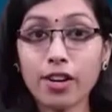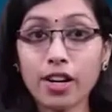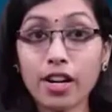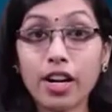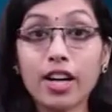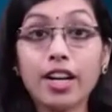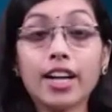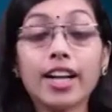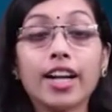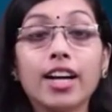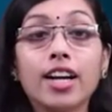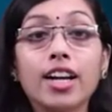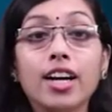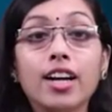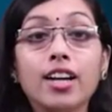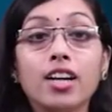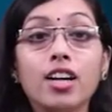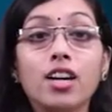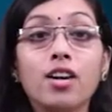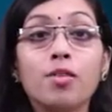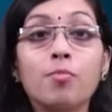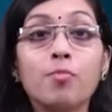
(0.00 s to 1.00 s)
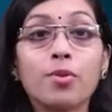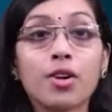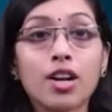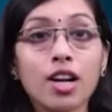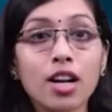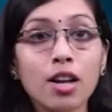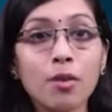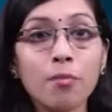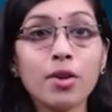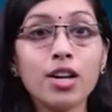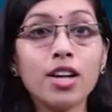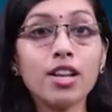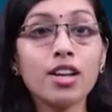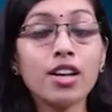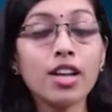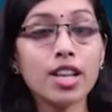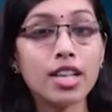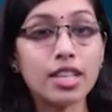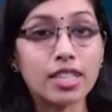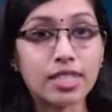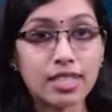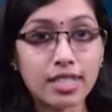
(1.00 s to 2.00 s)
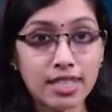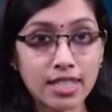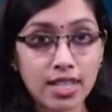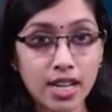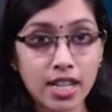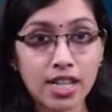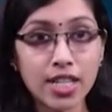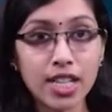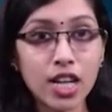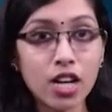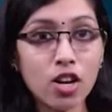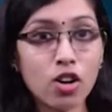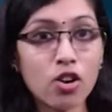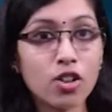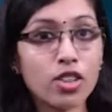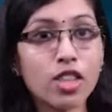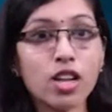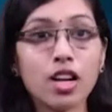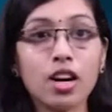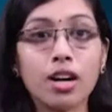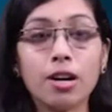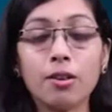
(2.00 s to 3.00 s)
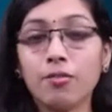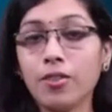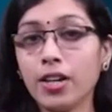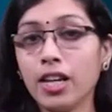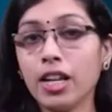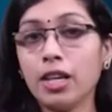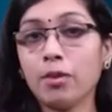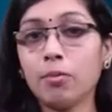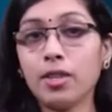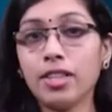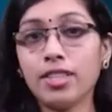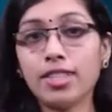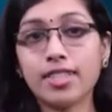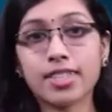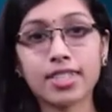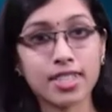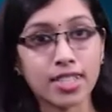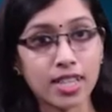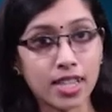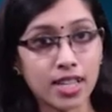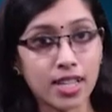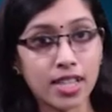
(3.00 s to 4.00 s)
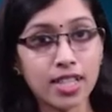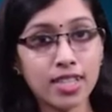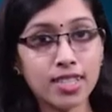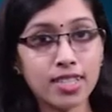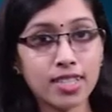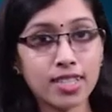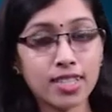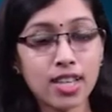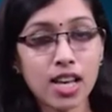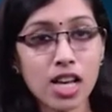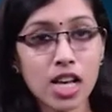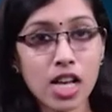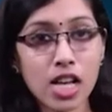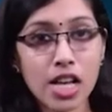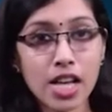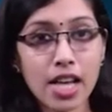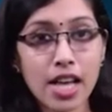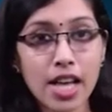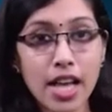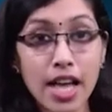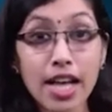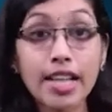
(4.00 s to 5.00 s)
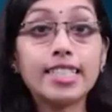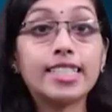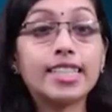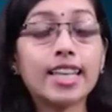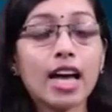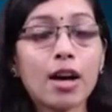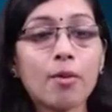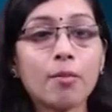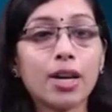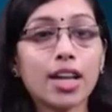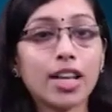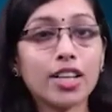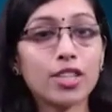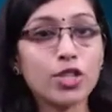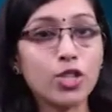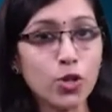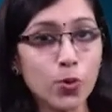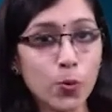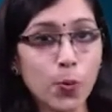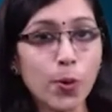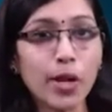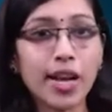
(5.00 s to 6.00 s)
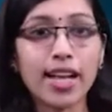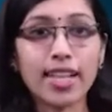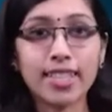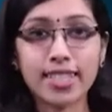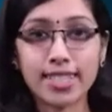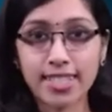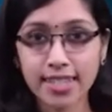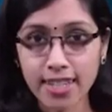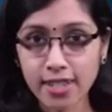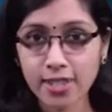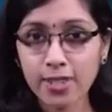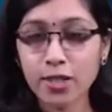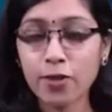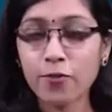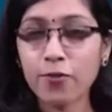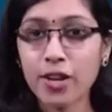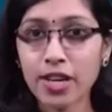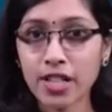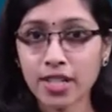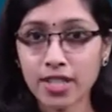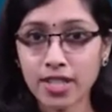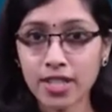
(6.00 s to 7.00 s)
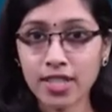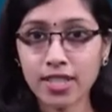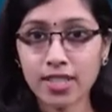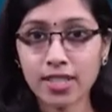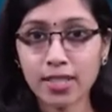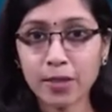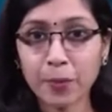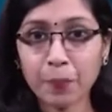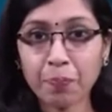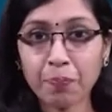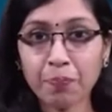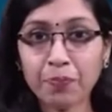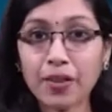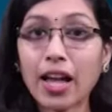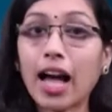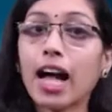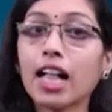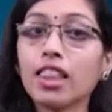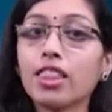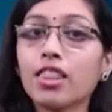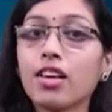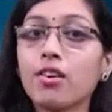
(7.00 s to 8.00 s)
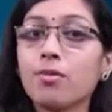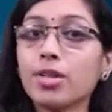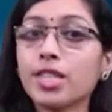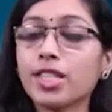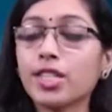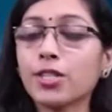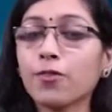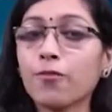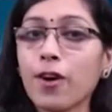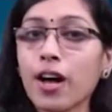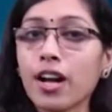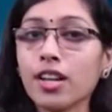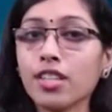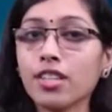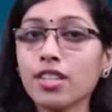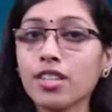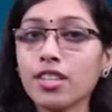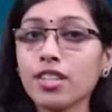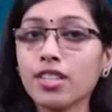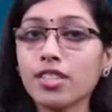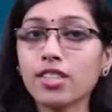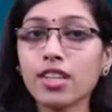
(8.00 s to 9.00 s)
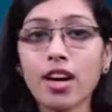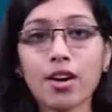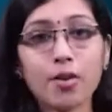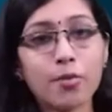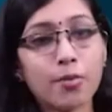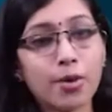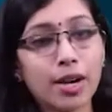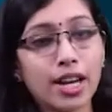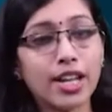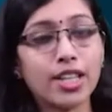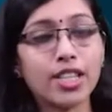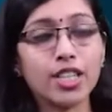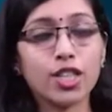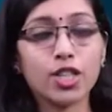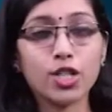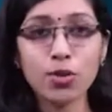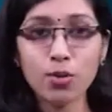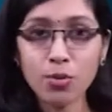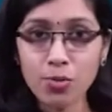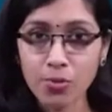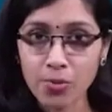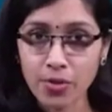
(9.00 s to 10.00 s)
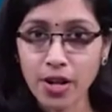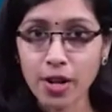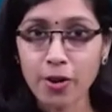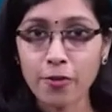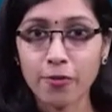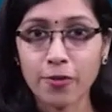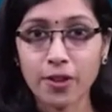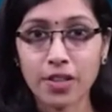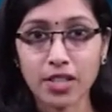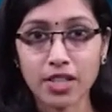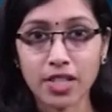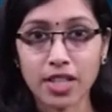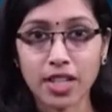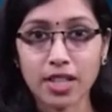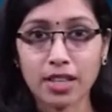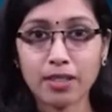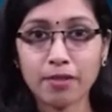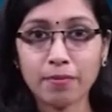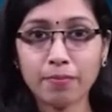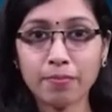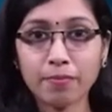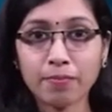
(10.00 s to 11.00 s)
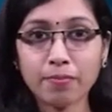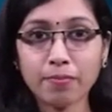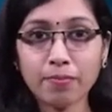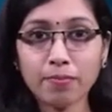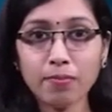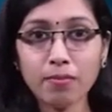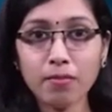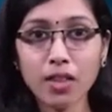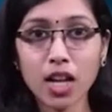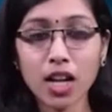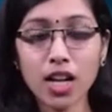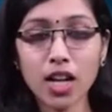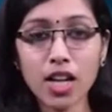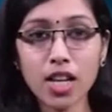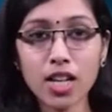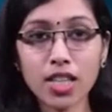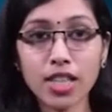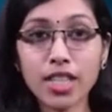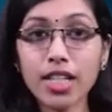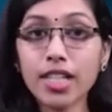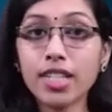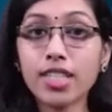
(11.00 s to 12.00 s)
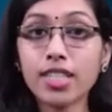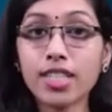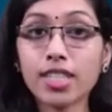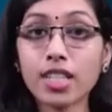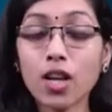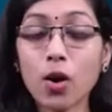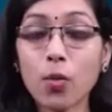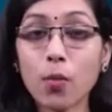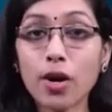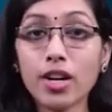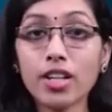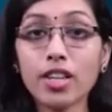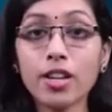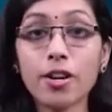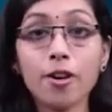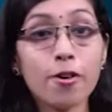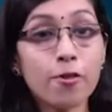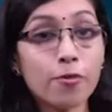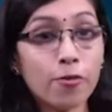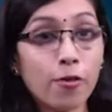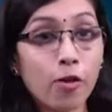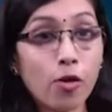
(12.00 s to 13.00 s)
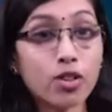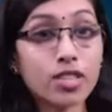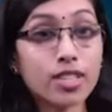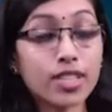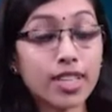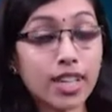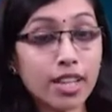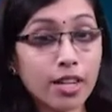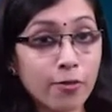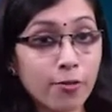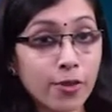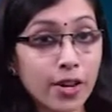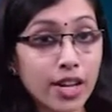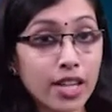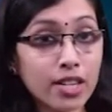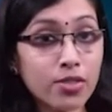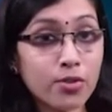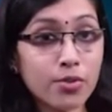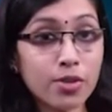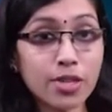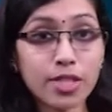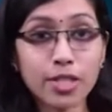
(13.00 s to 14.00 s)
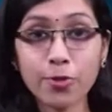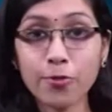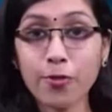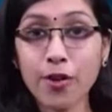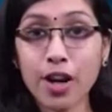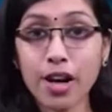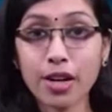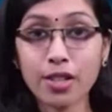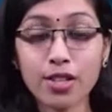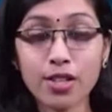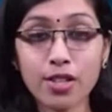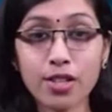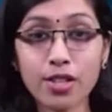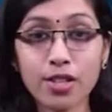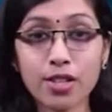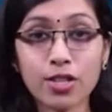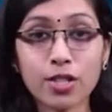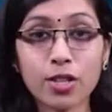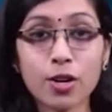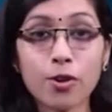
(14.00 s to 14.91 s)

conducted a preliminary study on the available studies examining juvenile sex offenders and the risk factors related to reoffending. They discovered 4 significant risk factors